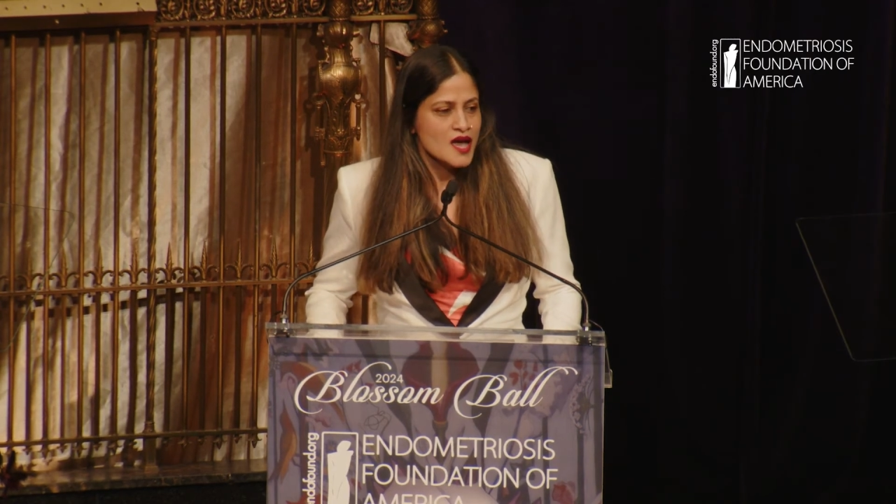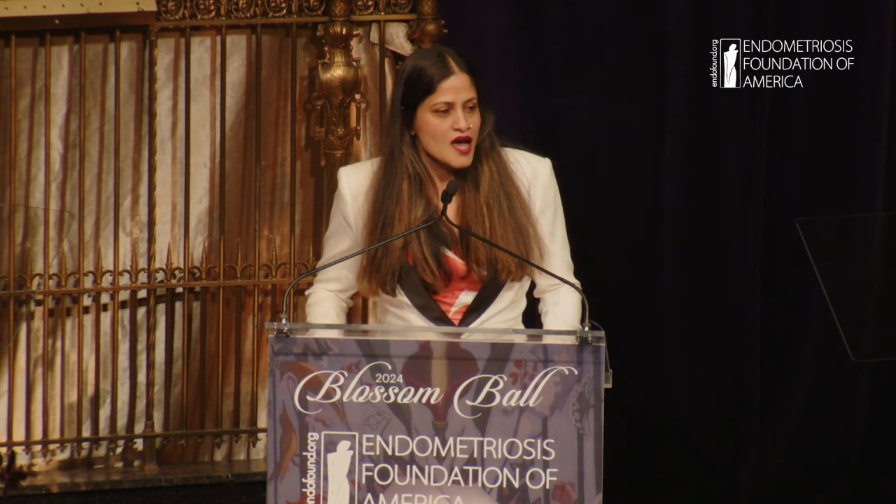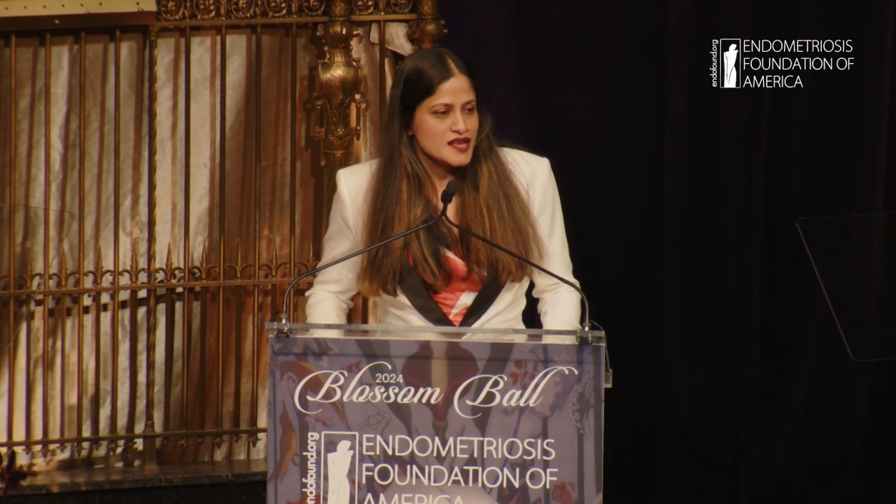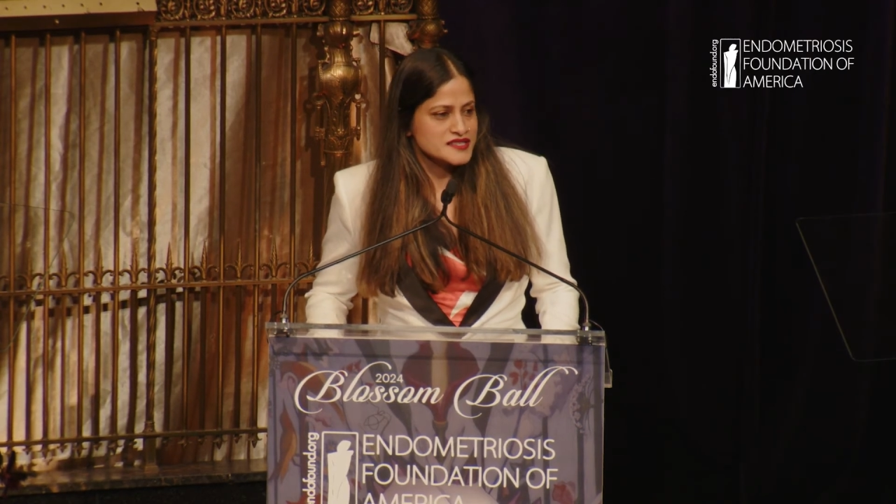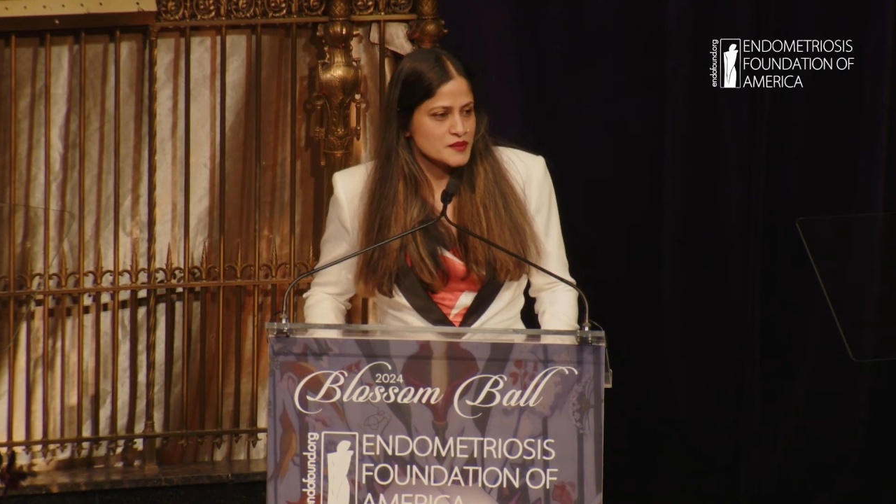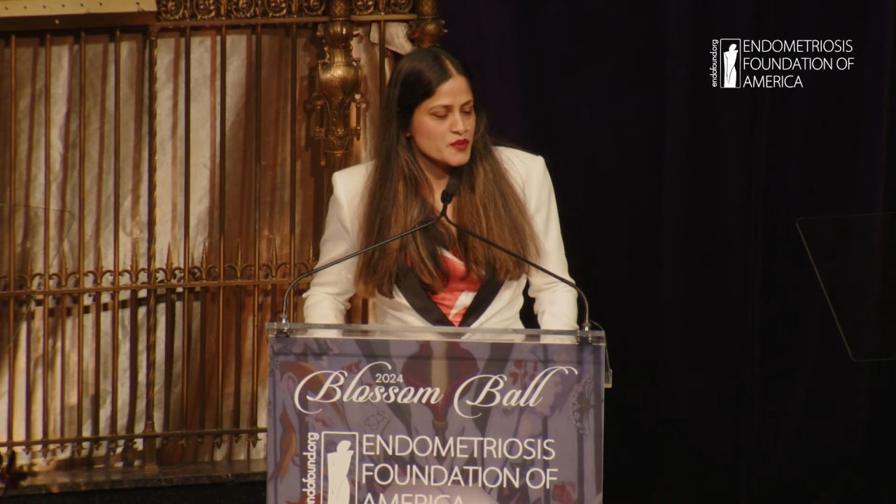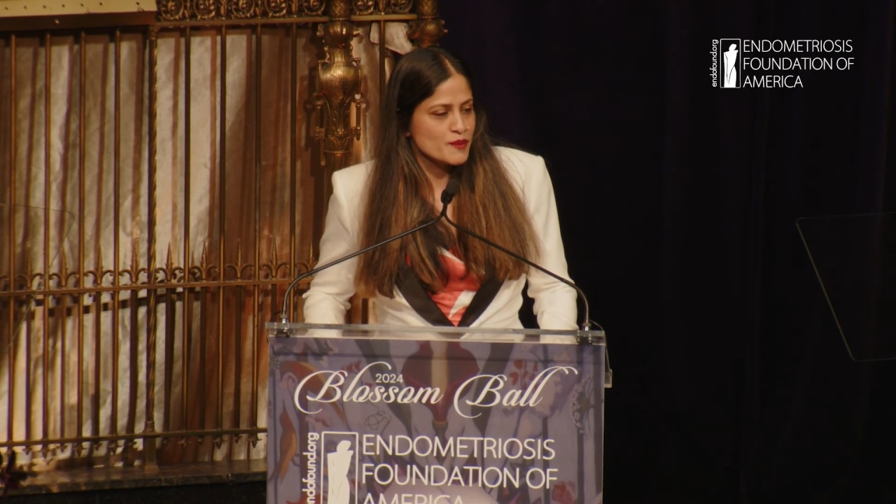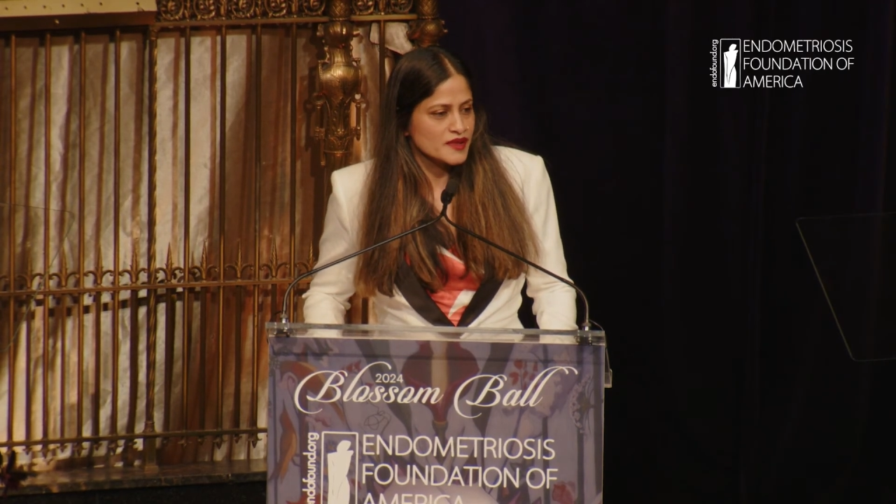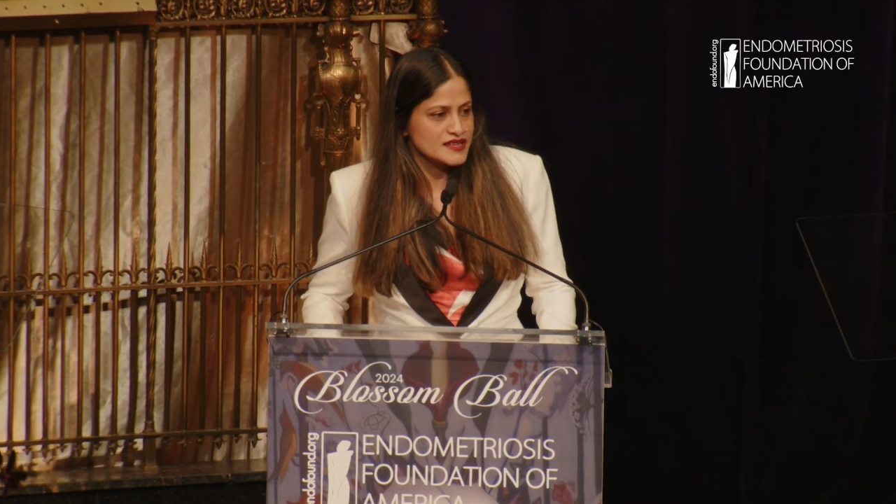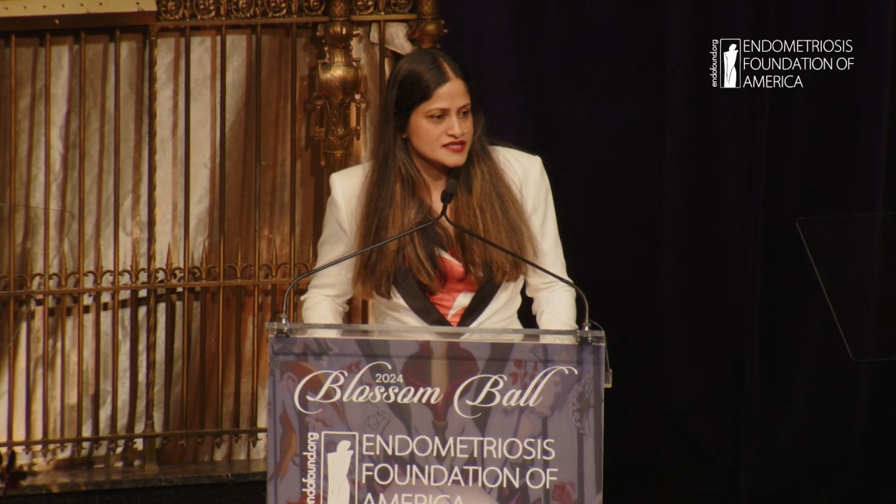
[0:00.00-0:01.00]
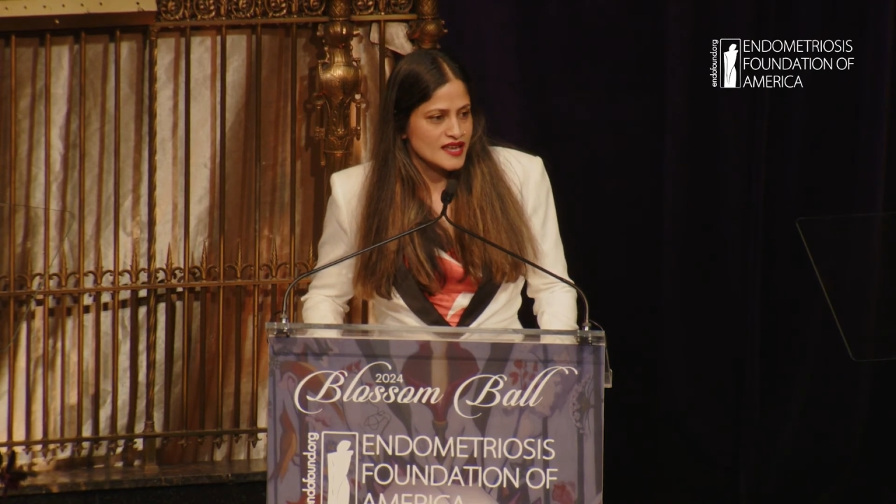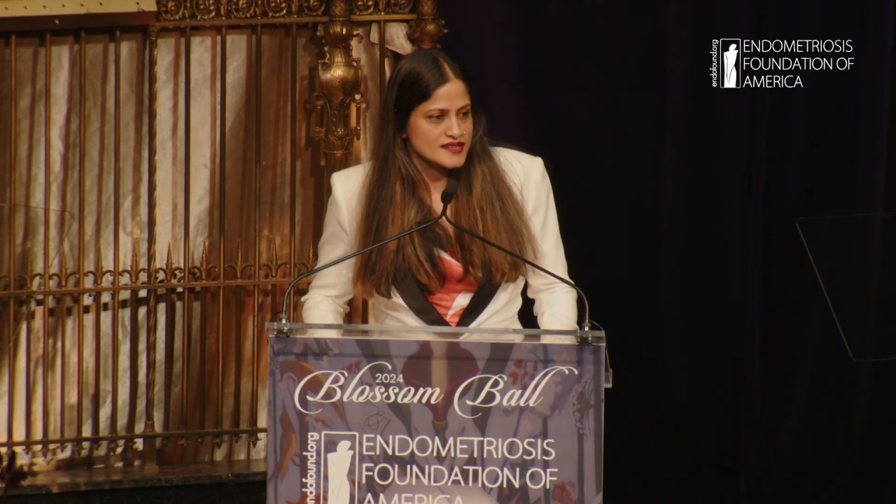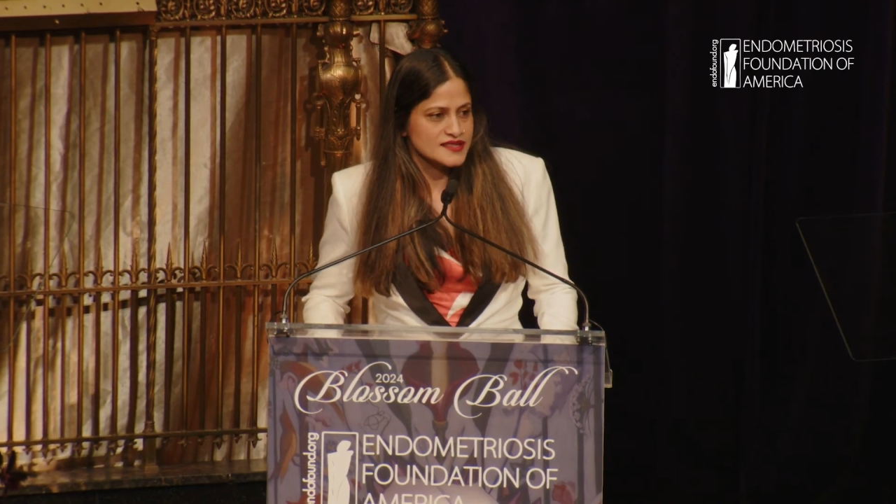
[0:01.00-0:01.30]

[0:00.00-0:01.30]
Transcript: A simple blood test